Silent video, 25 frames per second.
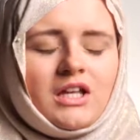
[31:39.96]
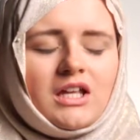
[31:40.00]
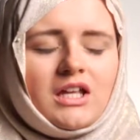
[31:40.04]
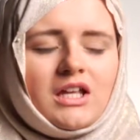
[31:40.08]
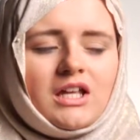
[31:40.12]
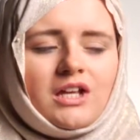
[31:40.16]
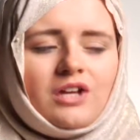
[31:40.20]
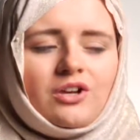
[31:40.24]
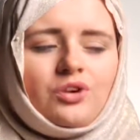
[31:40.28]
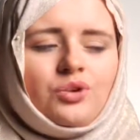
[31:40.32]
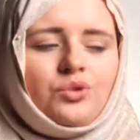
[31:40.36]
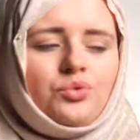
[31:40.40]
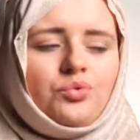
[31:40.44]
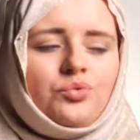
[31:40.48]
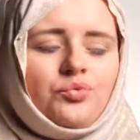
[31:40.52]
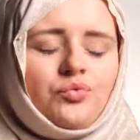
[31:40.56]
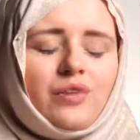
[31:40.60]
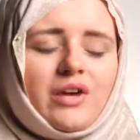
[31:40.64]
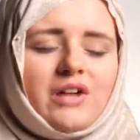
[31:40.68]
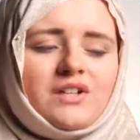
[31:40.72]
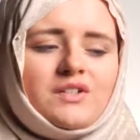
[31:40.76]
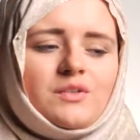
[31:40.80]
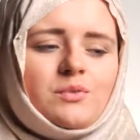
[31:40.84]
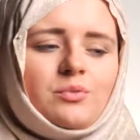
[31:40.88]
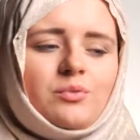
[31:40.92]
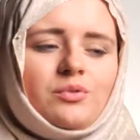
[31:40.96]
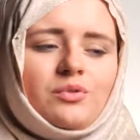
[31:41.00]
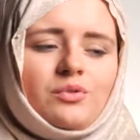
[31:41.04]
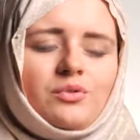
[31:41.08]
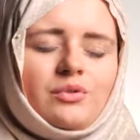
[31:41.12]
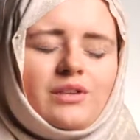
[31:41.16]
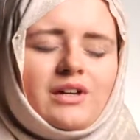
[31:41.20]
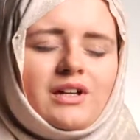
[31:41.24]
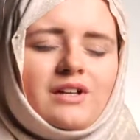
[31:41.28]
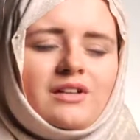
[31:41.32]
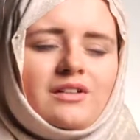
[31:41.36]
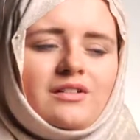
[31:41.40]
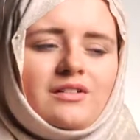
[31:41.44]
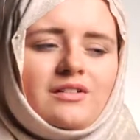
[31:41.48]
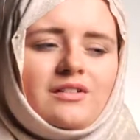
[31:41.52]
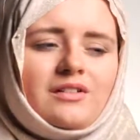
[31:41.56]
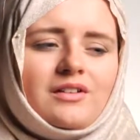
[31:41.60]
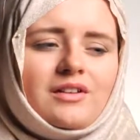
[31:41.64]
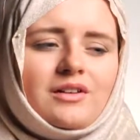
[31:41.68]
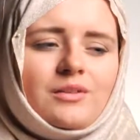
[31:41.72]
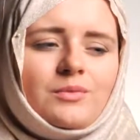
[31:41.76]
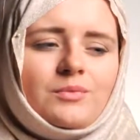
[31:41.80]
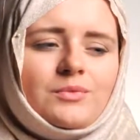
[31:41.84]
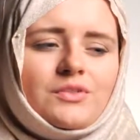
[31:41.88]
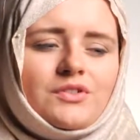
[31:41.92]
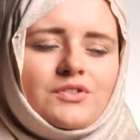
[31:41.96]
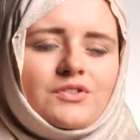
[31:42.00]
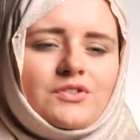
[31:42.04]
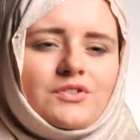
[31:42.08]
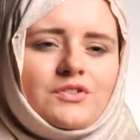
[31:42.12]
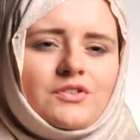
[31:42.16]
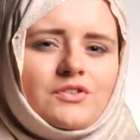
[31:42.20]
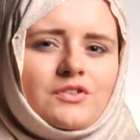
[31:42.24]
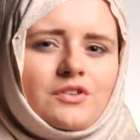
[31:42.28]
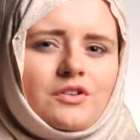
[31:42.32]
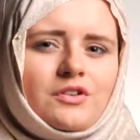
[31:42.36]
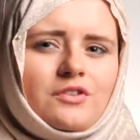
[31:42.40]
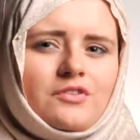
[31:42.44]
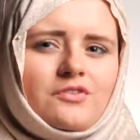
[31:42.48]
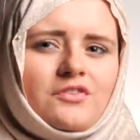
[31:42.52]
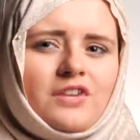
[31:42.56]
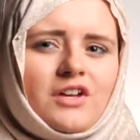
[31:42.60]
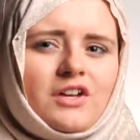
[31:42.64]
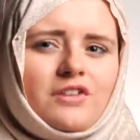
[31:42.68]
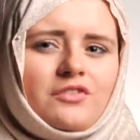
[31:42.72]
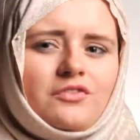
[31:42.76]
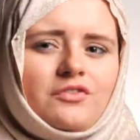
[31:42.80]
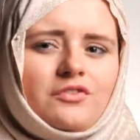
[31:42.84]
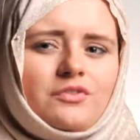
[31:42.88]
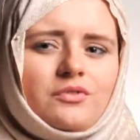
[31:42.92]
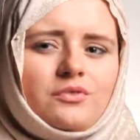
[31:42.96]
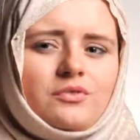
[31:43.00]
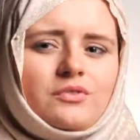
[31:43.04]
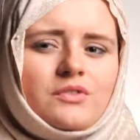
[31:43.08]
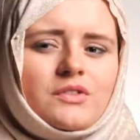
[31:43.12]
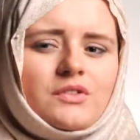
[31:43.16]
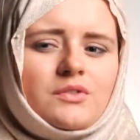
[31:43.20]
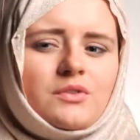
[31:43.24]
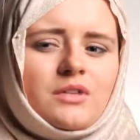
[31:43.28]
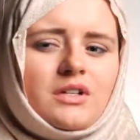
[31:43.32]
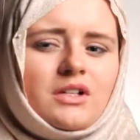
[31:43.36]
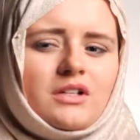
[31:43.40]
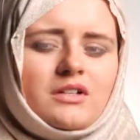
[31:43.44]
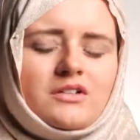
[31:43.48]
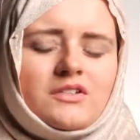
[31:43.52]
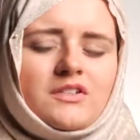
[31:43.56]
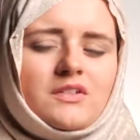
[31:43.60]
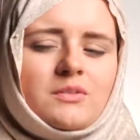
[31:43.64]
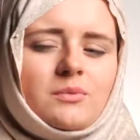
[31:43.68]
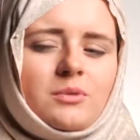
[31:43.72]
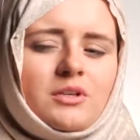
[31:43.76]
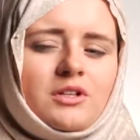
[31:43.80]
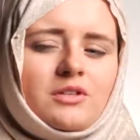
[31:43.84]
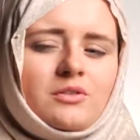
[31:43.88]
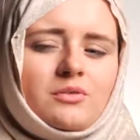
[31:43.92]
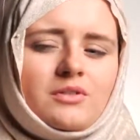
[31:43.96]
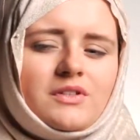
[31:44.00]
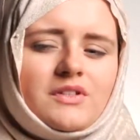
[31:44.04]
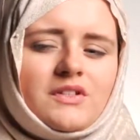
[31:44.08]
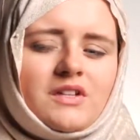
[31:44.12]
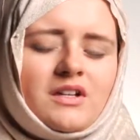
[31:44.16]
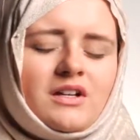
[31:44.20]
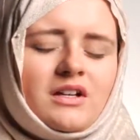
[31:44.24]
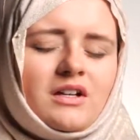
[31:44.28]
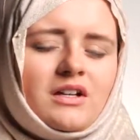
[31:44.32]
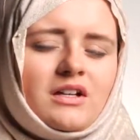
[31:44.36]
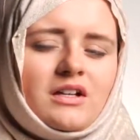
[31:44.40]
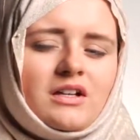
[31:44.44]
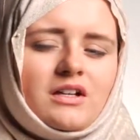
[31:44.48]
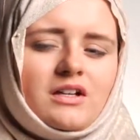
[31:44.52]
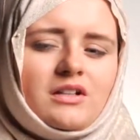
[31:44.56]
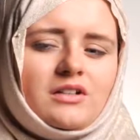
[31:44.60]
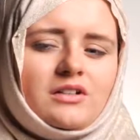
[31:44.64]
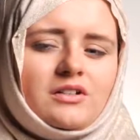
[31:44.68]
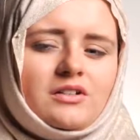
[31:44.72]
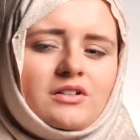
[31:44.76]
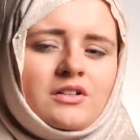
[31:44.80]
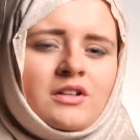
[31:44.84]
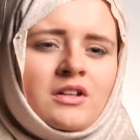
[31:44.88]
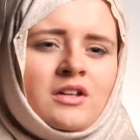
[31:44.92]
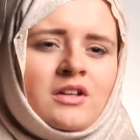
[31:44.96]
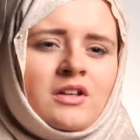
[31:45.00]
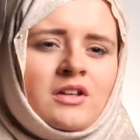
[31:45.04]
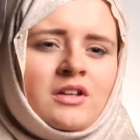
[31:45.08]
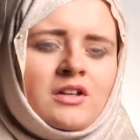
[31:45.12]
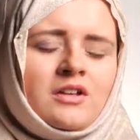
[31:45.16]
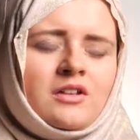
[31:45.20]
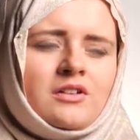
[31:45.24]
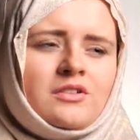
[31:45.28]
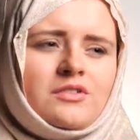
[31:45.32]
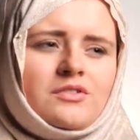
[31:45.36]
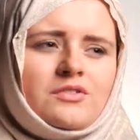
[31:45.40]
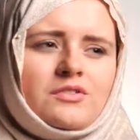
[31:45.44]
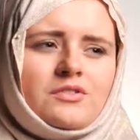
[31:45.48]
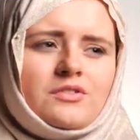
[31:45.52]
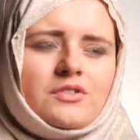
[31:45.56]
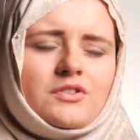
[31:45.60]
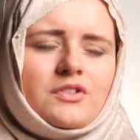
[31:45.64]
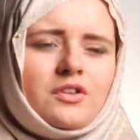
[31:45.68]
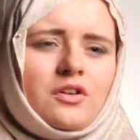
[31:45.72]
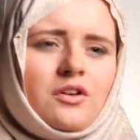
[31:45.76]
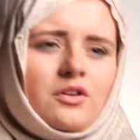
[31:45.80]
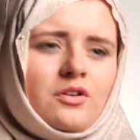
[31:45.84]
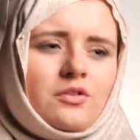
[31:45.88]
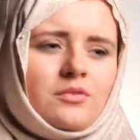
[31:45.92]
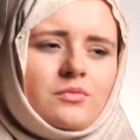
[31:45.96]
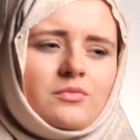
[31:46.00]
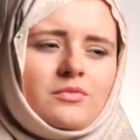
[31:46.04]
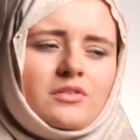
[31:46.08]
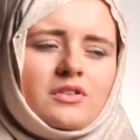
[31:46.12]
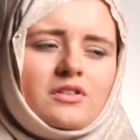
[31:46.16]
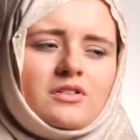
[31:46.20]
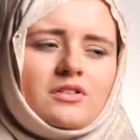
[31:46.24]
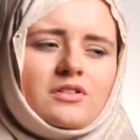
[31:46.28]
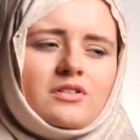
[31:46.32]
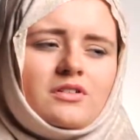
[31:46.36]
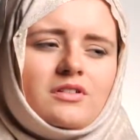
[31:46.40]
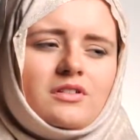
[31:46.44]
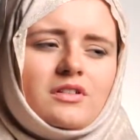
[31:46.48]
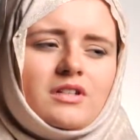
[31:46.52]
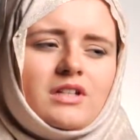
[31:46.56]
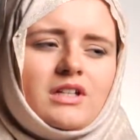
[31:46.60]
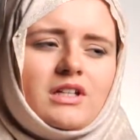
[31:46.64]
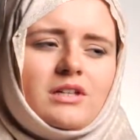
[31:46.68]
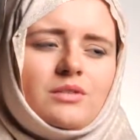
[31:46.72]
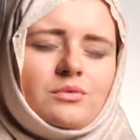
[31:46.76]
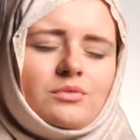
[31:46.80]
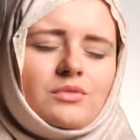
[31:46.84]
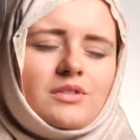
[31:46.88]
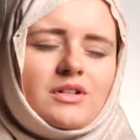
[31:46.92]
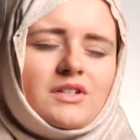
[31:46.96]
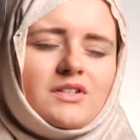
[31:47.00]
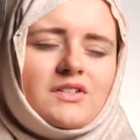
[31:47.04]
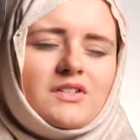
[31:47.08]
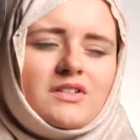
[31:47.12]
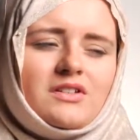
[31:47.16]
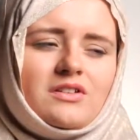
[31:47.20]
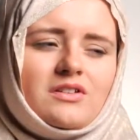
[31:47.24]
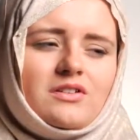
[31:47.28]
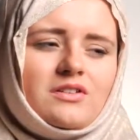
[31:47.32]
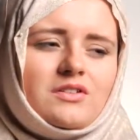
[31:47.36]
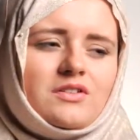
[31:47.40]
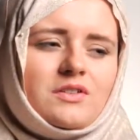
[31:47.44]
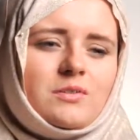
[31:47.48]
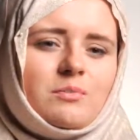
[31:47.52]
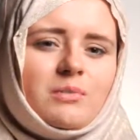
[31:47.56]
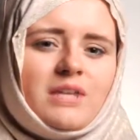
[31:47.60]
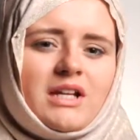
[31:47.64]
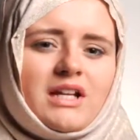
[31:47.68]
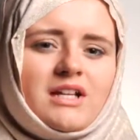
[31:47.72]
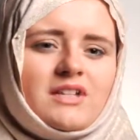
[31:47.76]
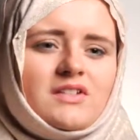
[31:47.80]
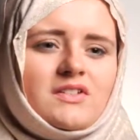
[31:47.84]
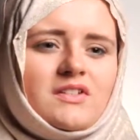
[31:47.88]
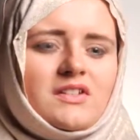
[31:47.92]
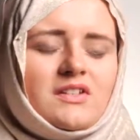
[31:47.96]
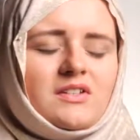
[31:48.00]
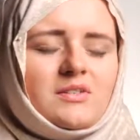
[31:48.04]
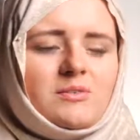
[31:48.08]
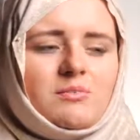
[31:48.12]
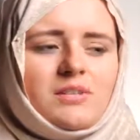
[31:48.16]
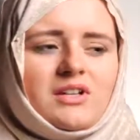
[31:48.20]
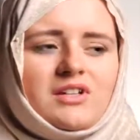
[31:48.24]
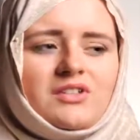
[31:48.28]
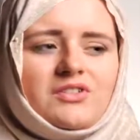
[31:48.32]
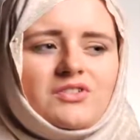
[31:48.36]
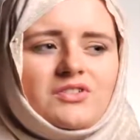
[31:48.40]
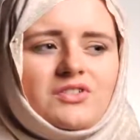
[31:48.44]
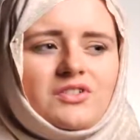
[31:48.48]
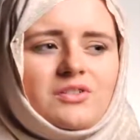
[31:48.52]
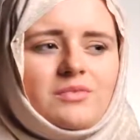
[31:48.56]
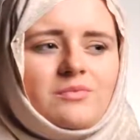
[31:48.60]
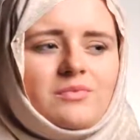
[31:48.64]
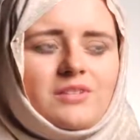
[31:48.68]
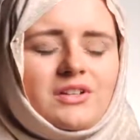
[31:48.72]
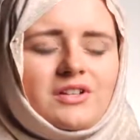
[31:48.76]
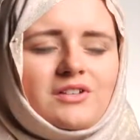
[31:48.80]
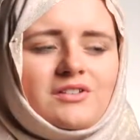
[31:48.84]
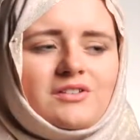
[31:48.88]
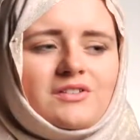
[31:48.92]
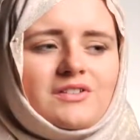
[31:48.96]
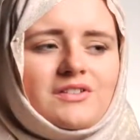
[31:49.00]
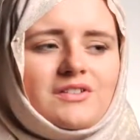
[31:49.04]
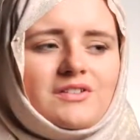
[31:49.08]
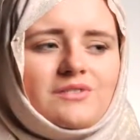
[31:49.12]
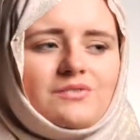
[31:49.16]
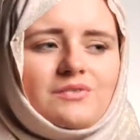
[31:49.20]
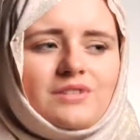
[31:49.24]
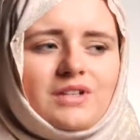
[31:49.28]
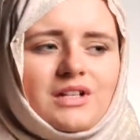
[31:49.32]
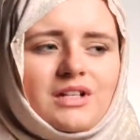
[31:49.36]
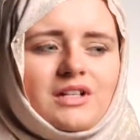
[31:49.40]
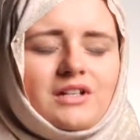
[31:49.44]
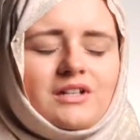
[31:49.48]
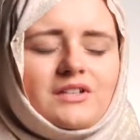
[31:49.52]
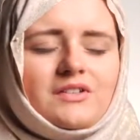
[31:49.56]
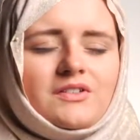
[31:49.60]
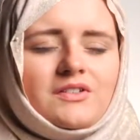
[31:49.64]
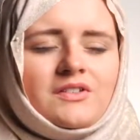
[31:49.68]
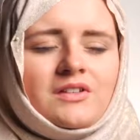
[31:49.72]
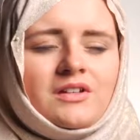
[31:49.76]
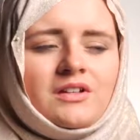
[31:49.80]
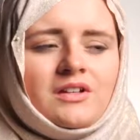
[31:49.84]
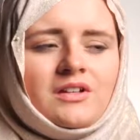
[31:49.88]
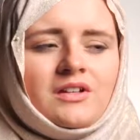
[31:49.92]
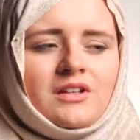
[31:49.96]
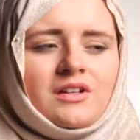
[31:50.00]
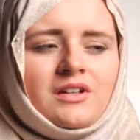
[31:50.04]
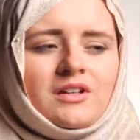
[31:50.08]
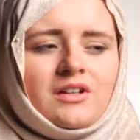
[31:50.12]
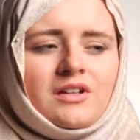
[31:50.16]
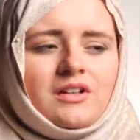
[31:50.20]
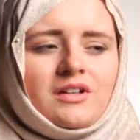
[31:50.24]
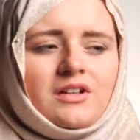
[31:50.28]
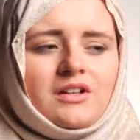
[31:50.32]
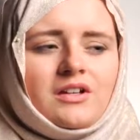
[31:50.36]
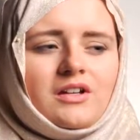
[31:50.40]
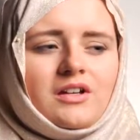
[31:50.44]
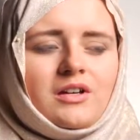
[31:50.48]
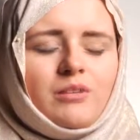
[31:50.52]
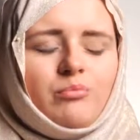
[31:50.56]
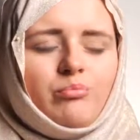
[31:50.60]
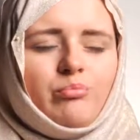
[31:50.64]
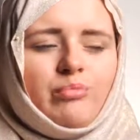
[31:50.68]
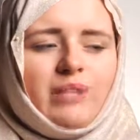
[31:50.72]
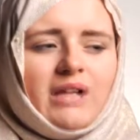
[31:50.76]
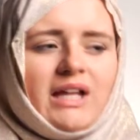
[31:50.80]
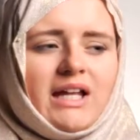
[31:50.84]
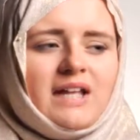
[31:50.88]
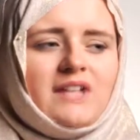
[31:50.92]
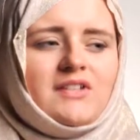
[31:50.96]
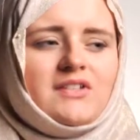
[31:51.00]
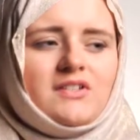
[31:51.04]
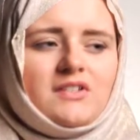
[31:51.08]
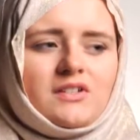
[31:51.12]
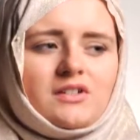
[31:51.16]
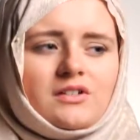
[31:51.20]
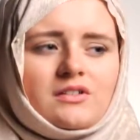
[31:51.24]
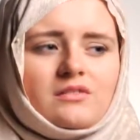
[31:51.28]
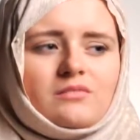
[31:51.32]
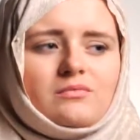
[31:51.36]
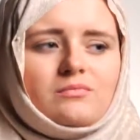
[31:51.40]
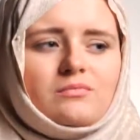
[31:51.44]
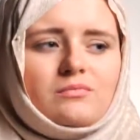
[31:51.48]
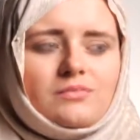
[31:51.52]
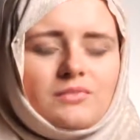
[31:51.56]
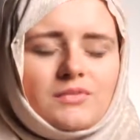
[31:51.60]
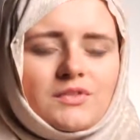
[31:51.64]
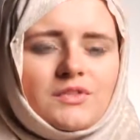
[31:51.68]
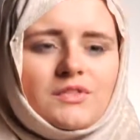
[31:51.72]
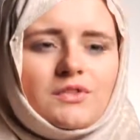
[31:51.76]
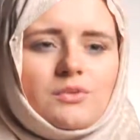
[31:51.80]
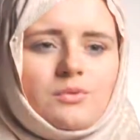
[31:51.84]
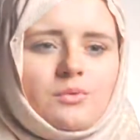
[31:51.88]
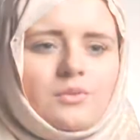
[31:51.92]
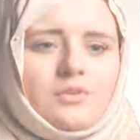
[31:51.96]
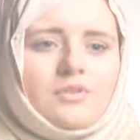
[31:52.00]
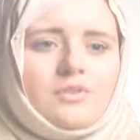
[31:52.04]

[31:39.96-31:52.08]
incredible, and I'm just so thankful to Allah subhanahu wa ta'ala, and I just hope that He will continue to bless this masjid, because it really is a blessing to